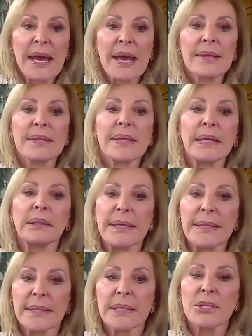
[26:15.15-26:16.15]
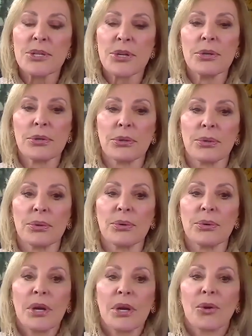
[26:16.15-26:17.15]
And that they listen to
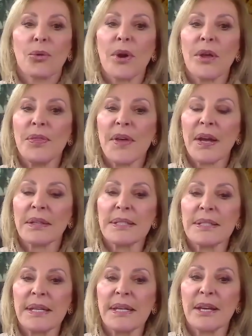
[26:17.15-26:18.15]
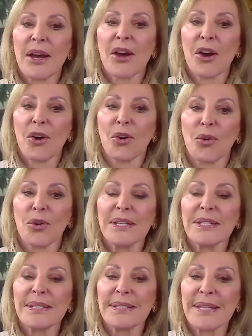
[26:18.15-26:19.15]
what that CEO
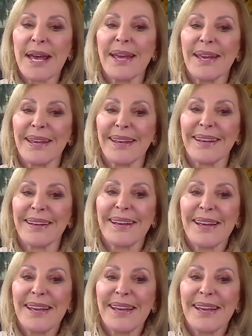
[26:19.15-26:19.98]
is saying